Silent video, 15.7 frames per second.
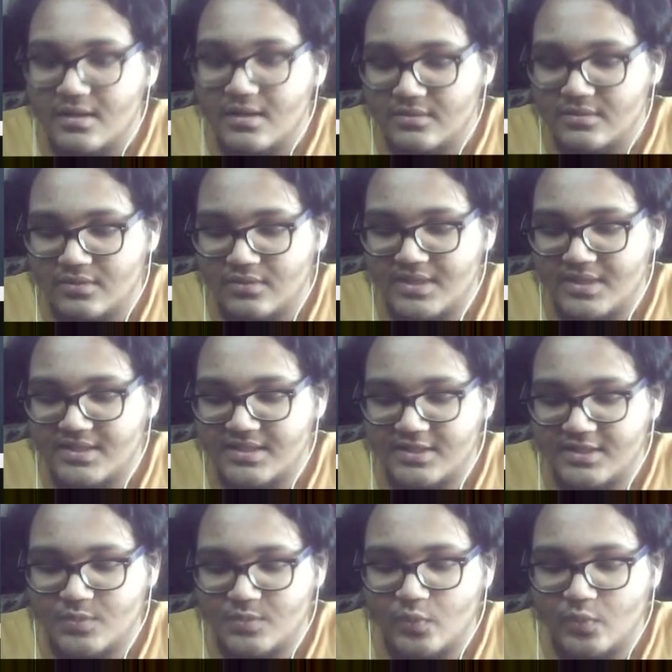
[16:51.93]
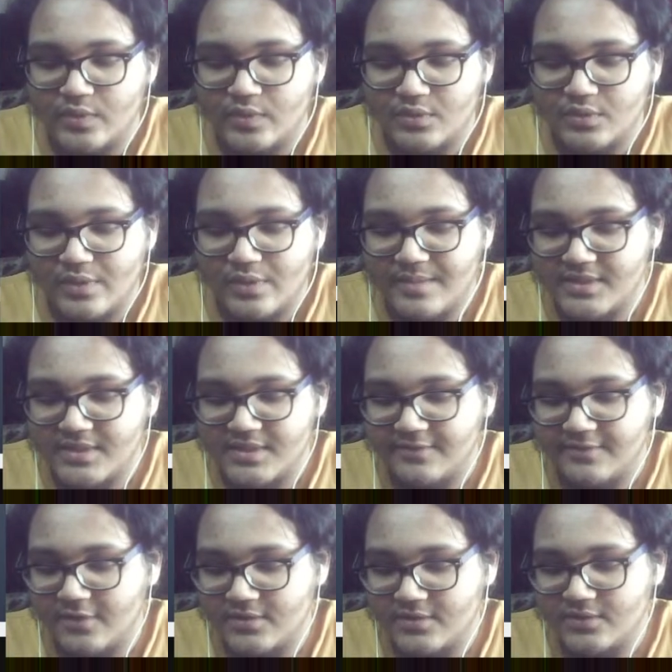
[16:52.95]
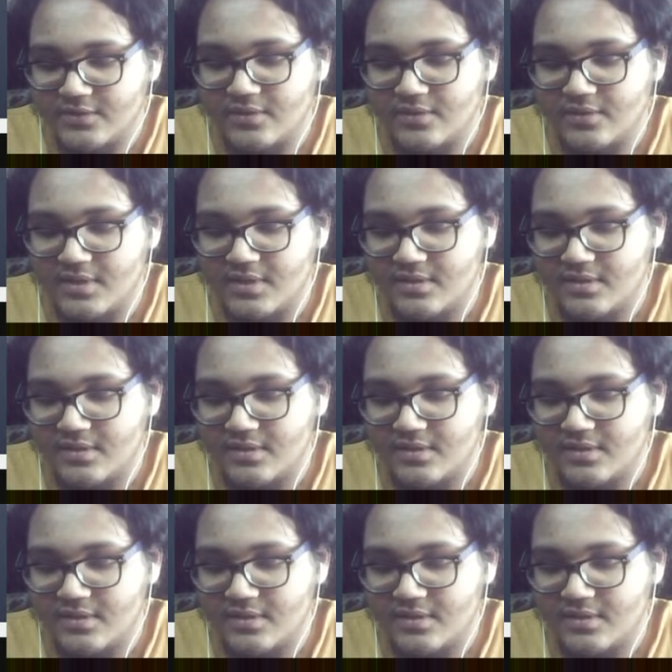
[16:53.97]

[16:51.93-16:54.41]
So let's just move into MSF console.